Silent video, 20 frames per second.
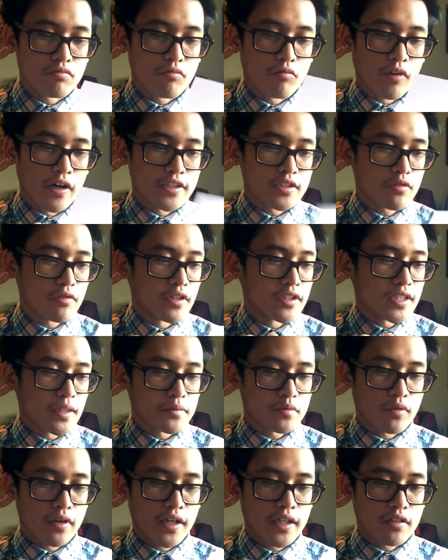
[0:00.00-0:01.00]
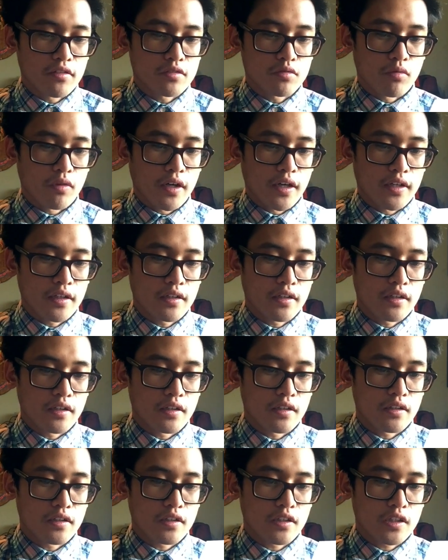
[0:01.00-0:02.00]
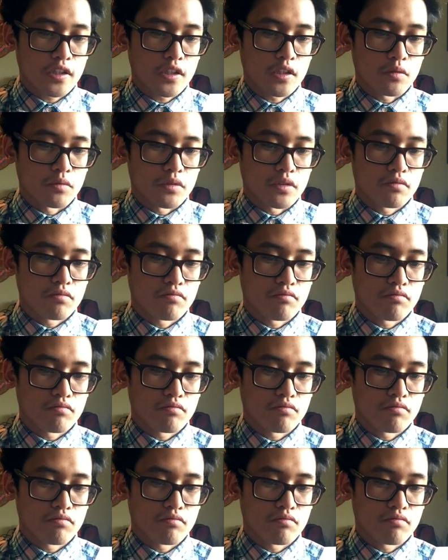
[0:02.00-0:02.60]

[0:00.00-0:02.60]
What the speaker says: Y squared times y equals y cubed.